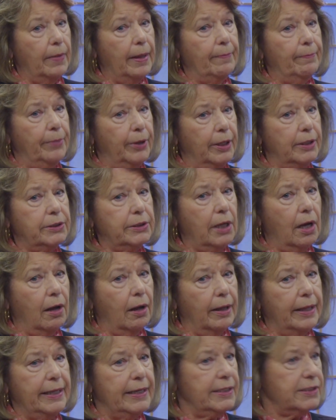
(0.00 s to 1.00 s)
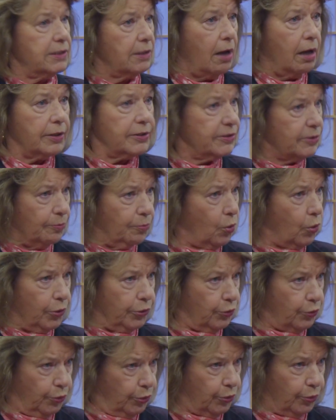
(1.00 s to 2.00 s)
But it is not a
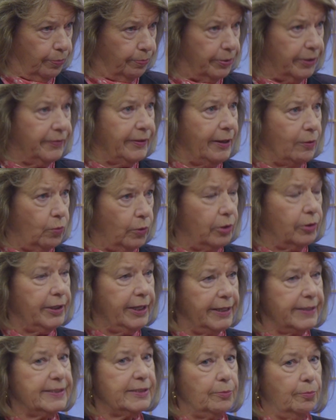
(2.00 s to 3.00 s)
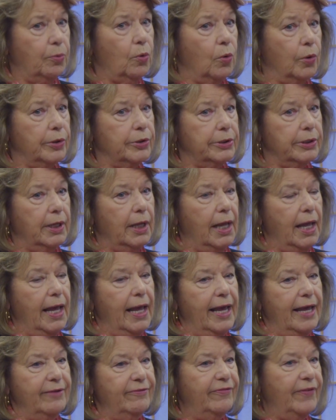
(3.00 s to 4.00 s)
support group, but they will get support.
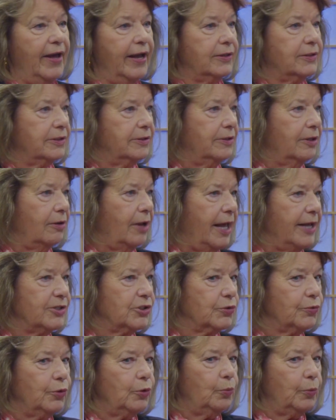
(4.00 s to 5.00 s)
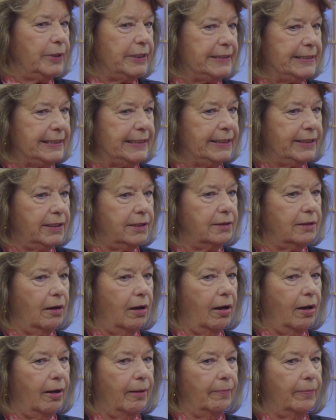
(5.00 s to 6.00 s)
In fact, the last group we did
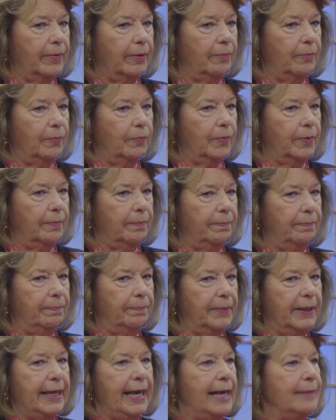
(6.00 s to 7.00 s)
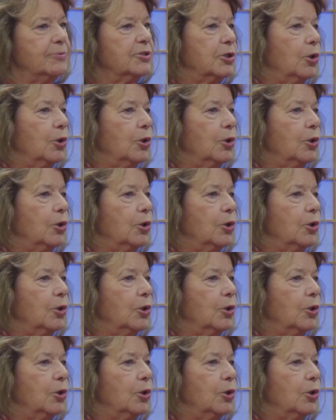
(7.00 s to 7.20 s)
became